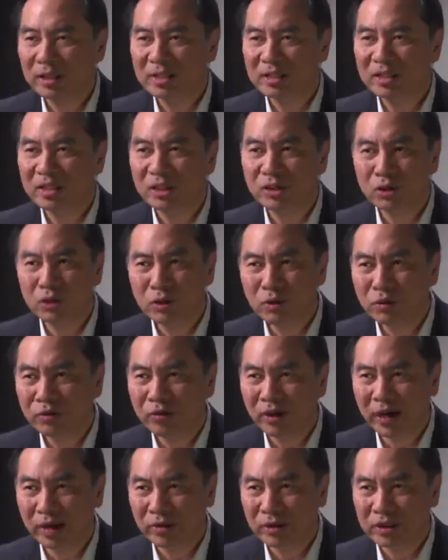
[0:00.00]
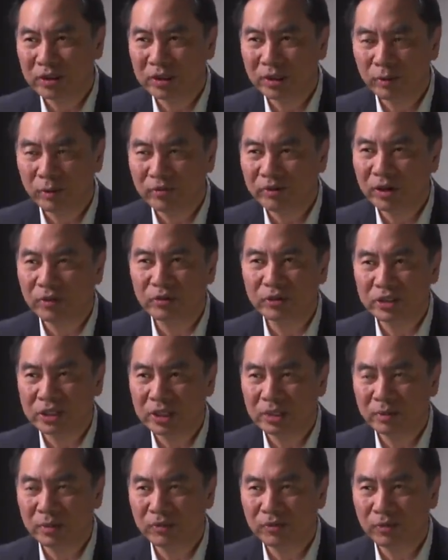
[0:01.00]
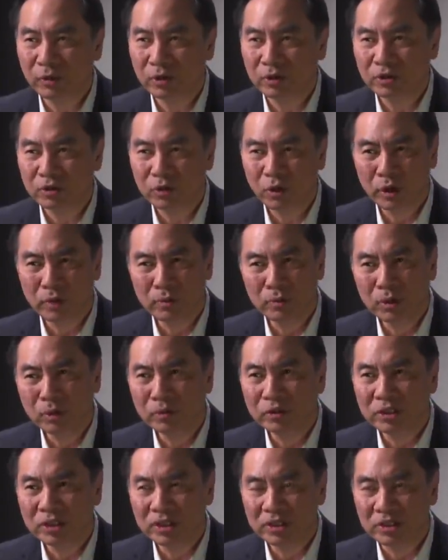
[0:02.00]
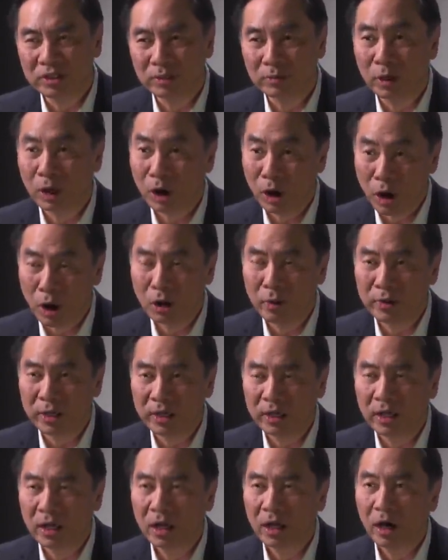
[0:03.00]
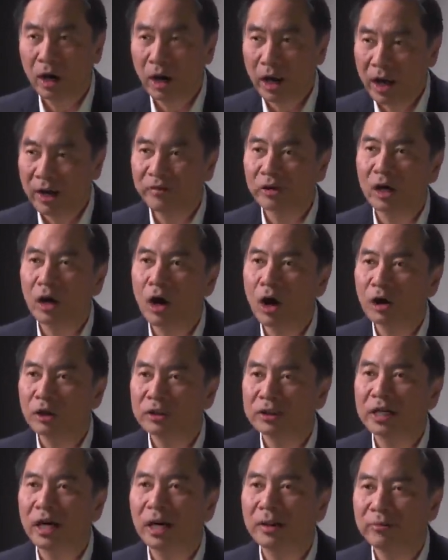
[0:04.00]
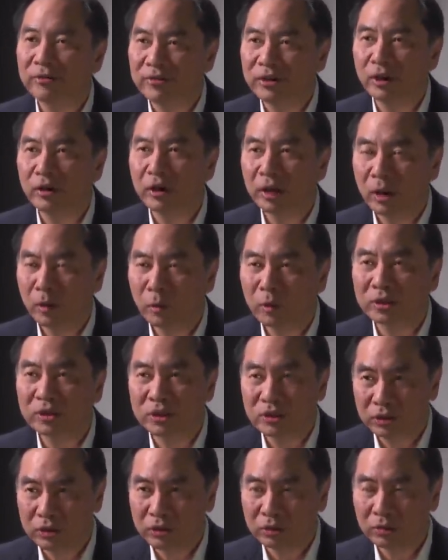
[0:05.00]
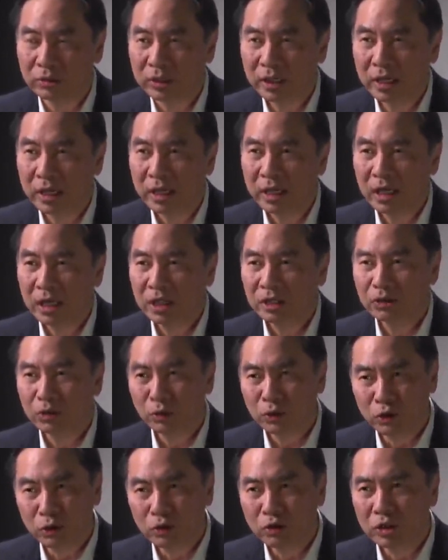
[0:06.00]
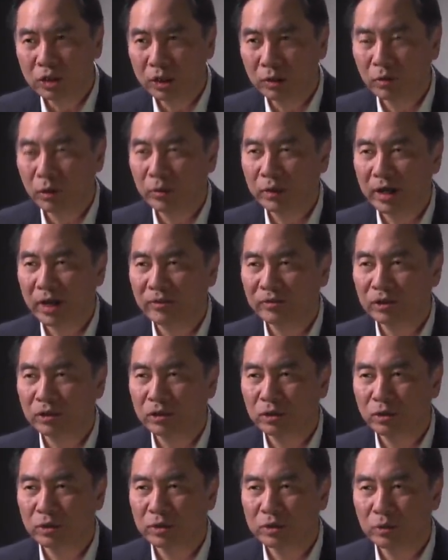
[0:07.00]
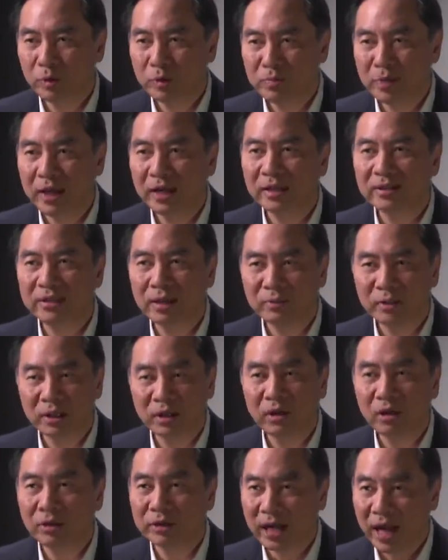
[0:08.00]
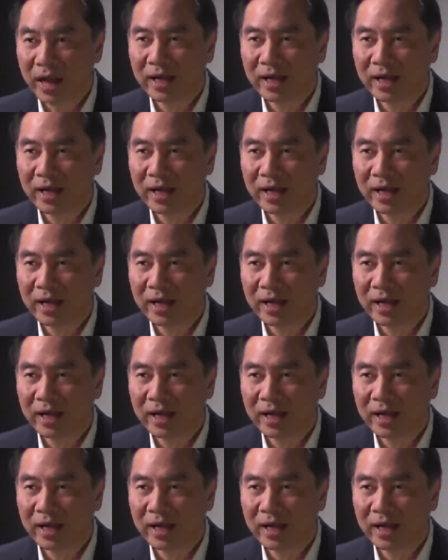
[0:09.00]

This is a new virus that we've never seen before. So our immune system, our army, are having a hard time figuring out what to do. So usually what we have to do is we make something called